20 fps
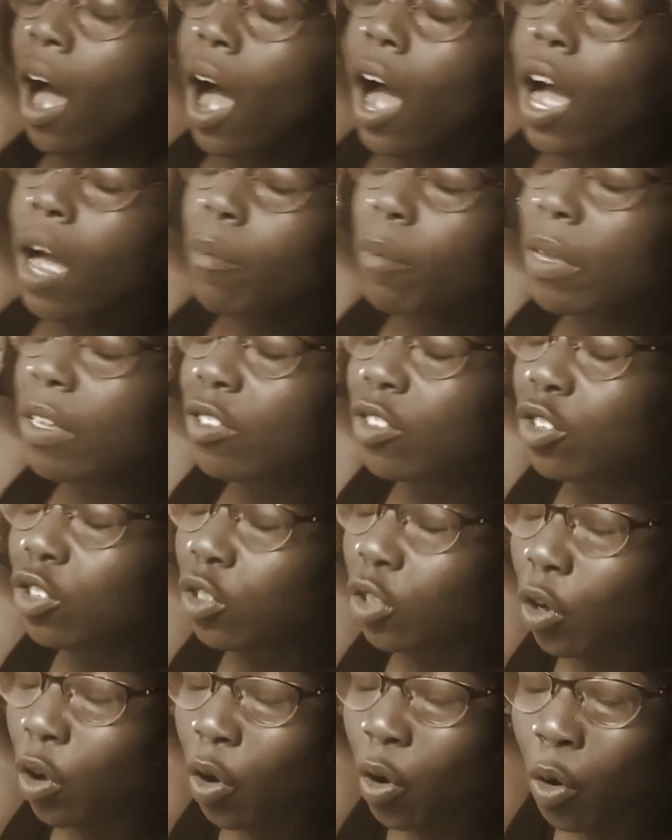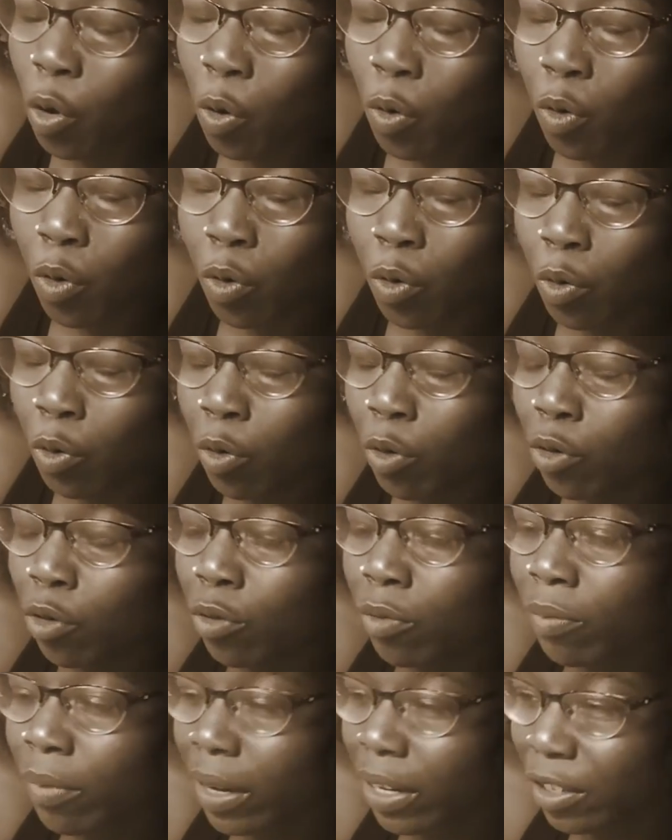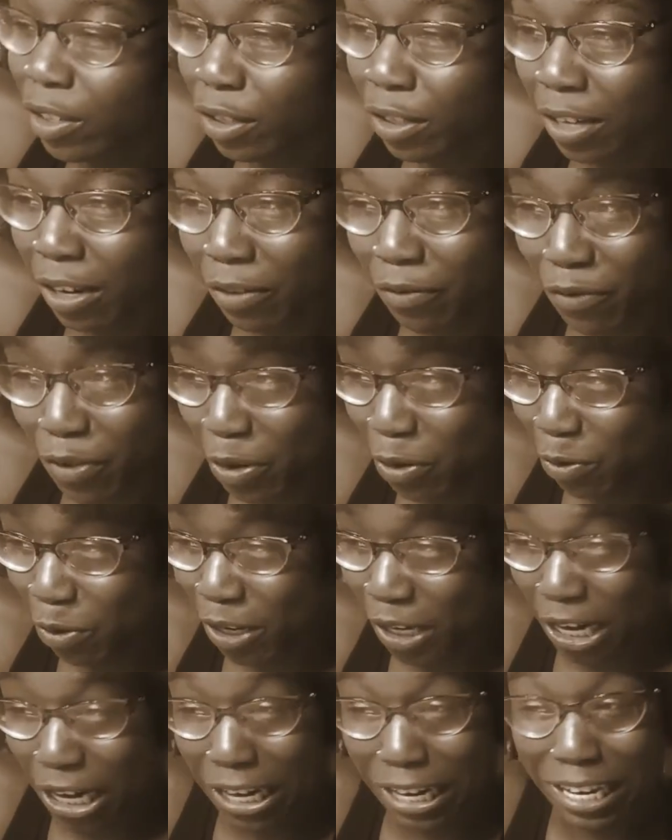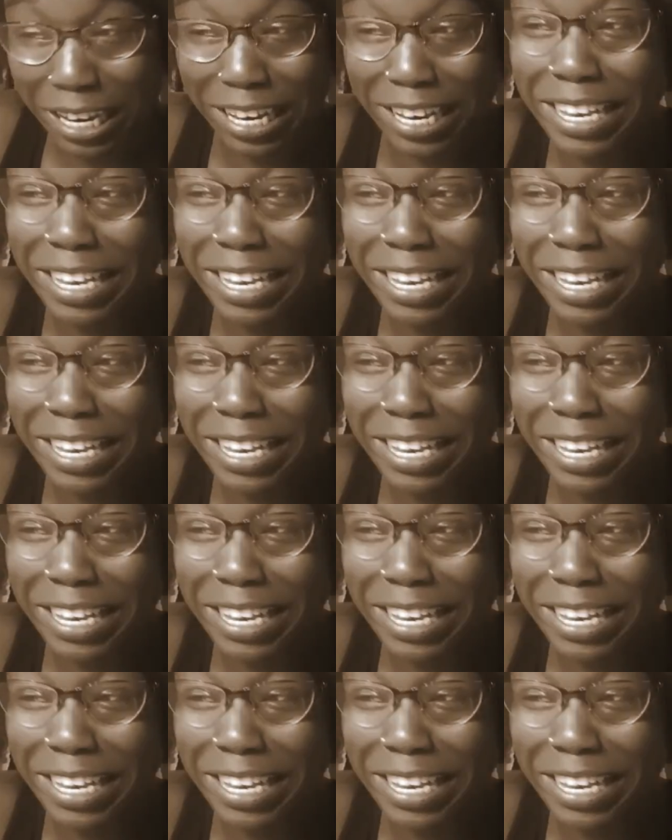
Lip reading: I'm in so much confusion.